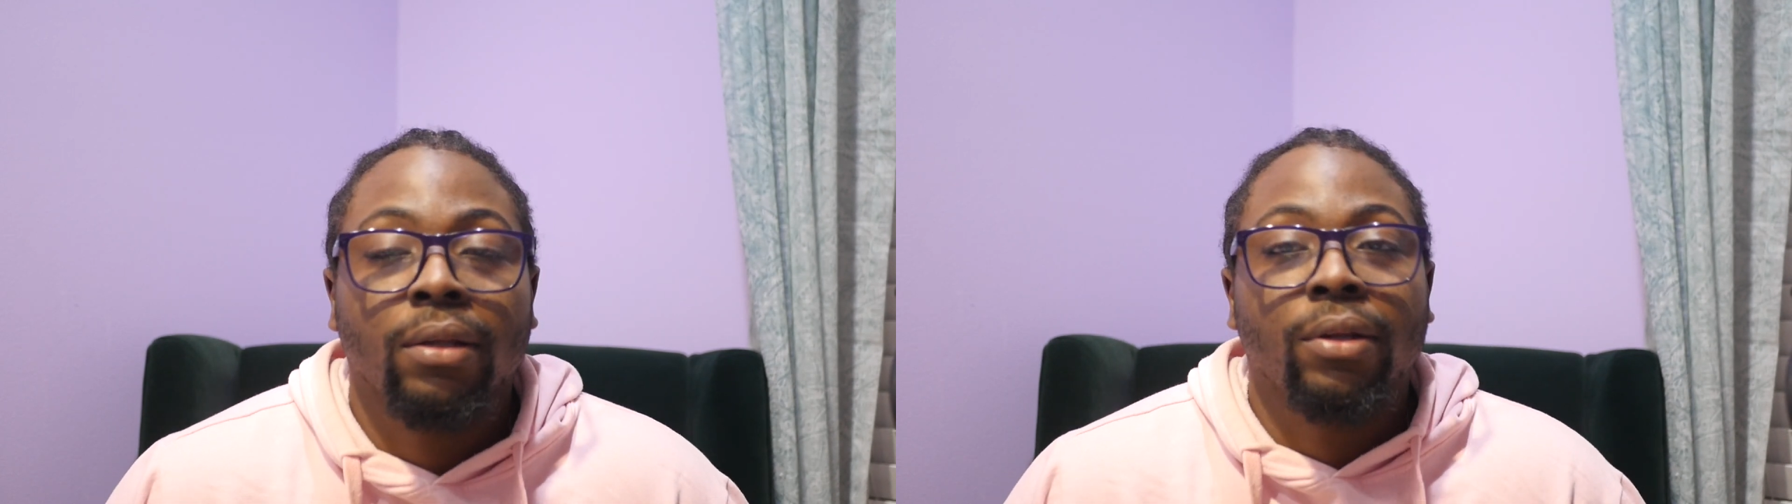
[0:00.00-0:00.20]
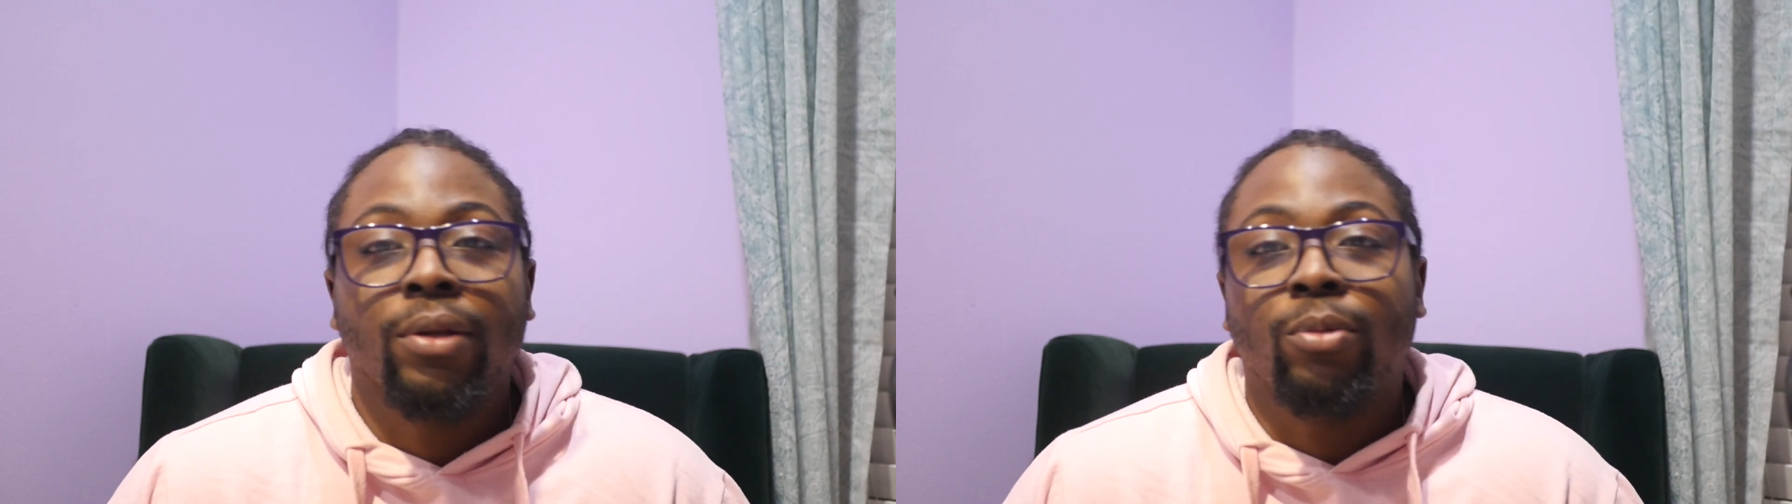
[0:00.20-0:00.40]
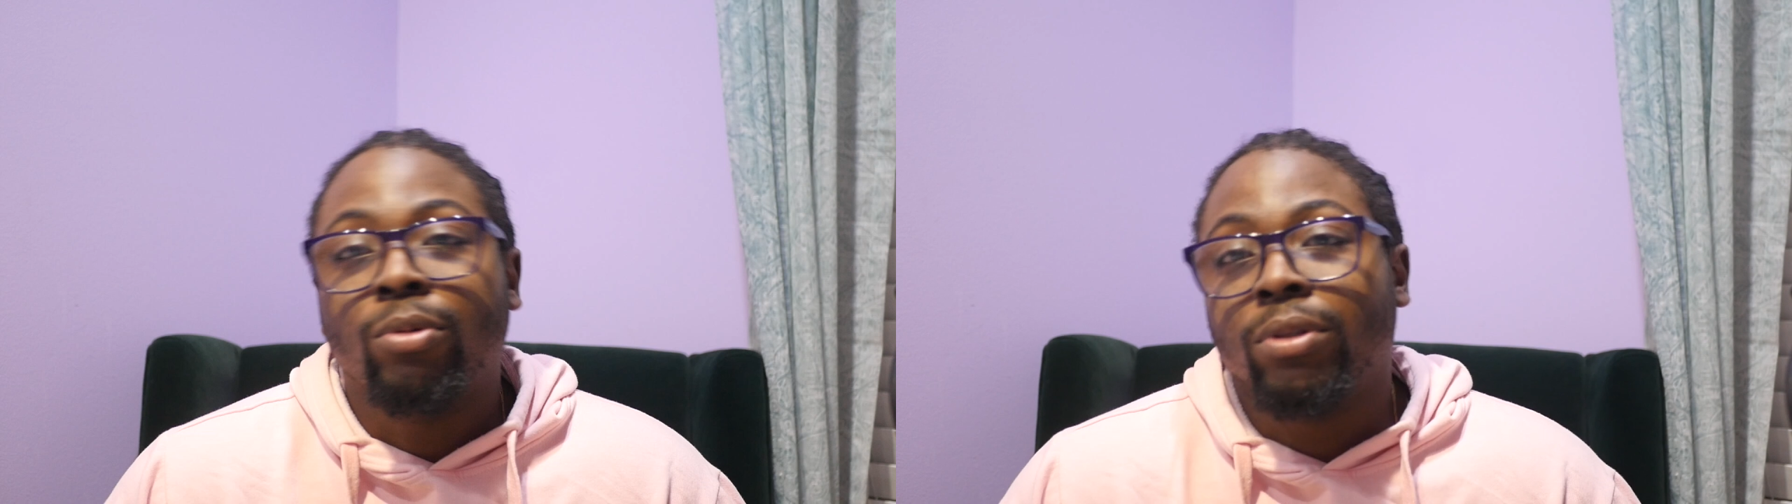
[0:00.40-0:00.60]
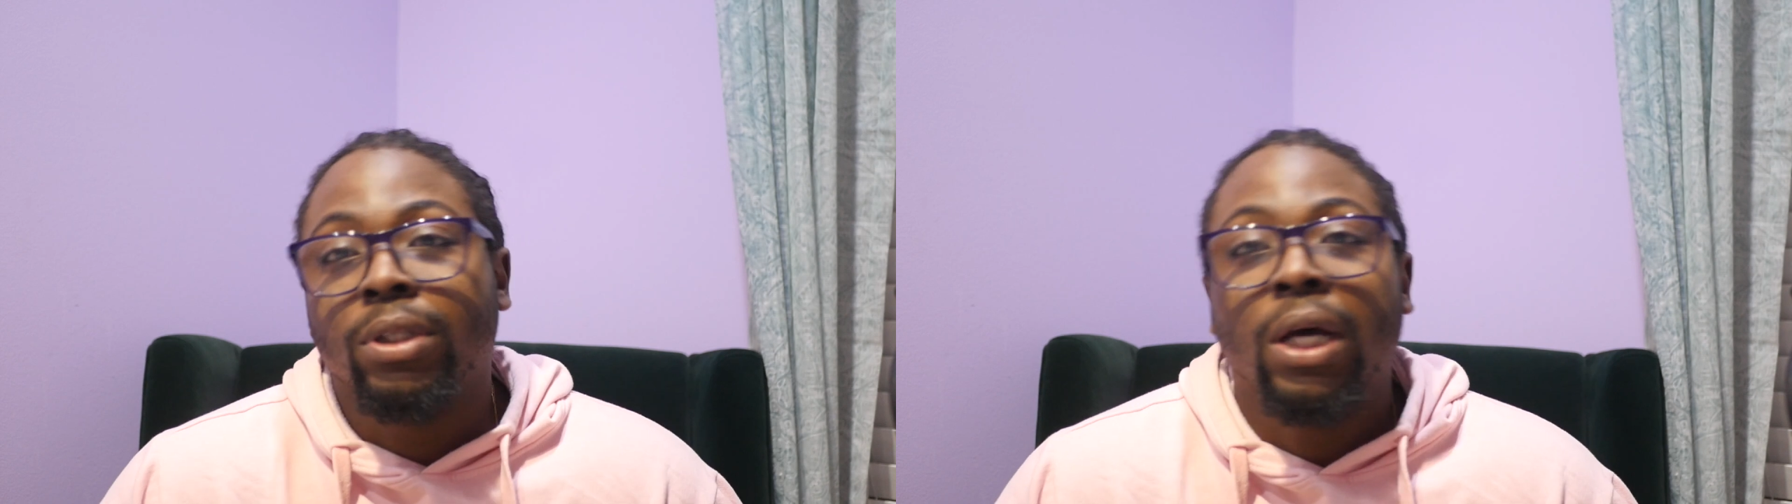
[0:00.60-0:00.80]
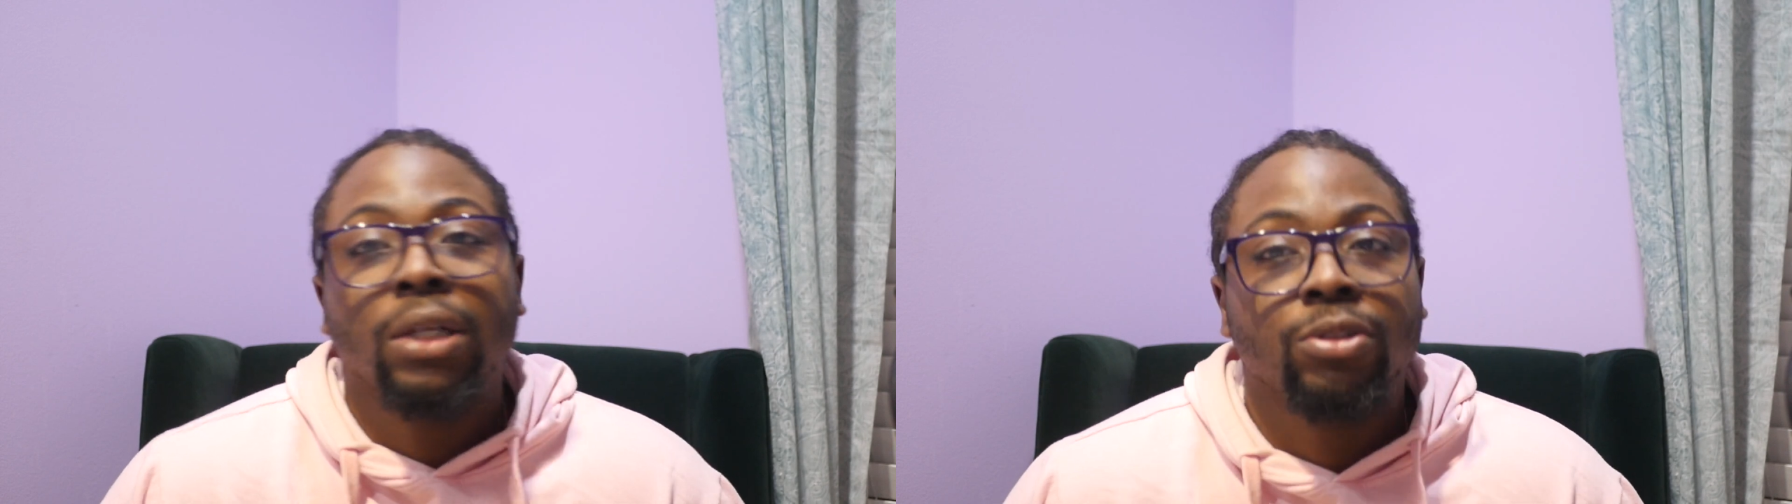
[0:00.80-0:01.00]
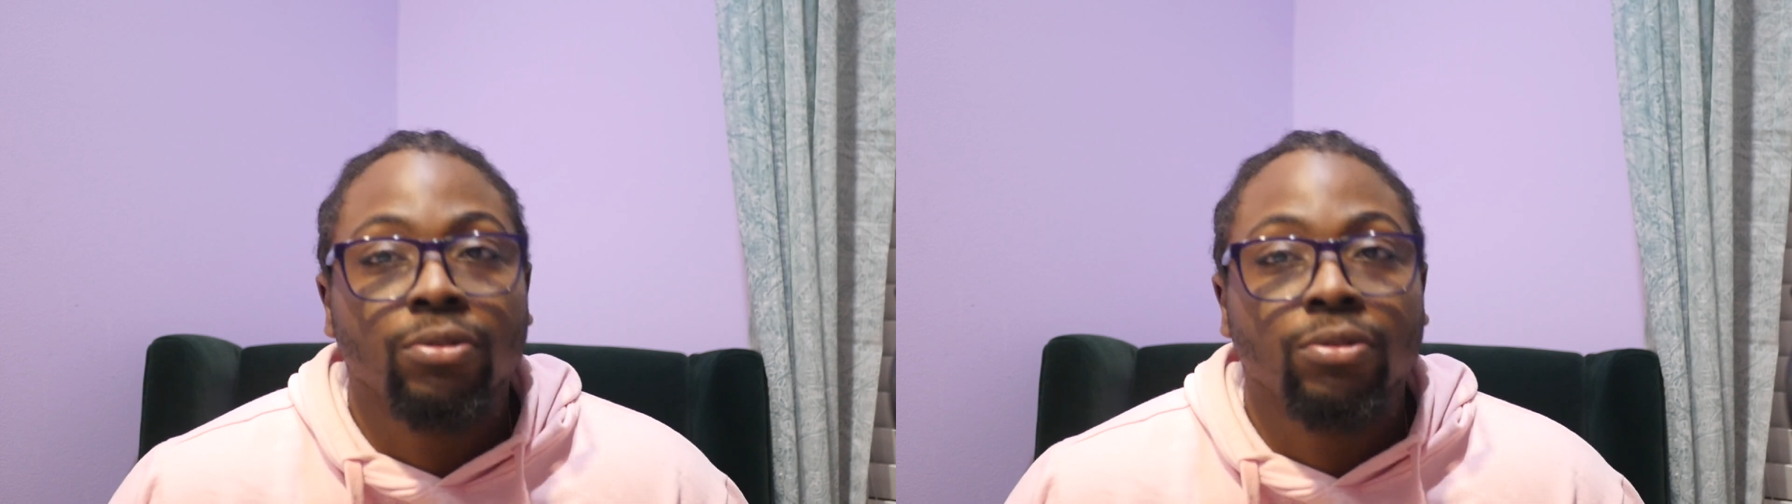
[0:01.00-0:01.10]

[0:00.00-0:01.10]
They will not